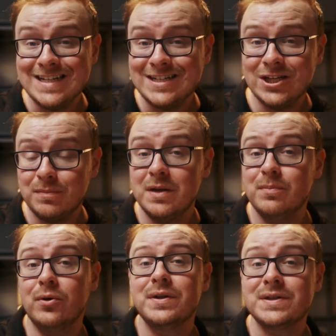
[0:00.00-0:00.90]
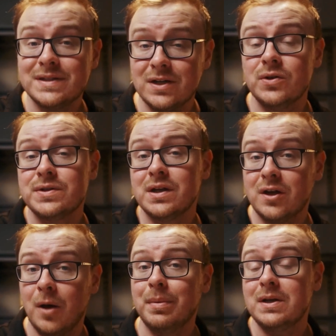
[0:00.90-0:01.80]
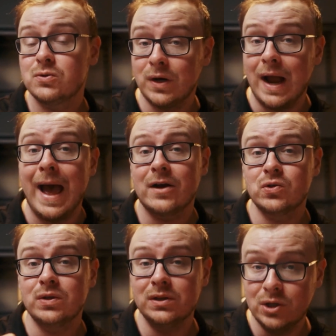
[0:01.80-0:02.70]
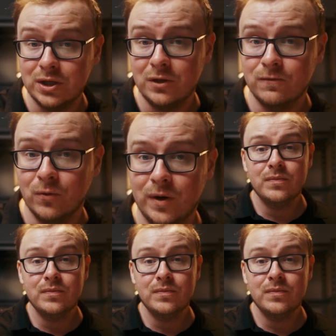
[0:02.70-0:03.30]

teaching people the skills that companies were actually looking for.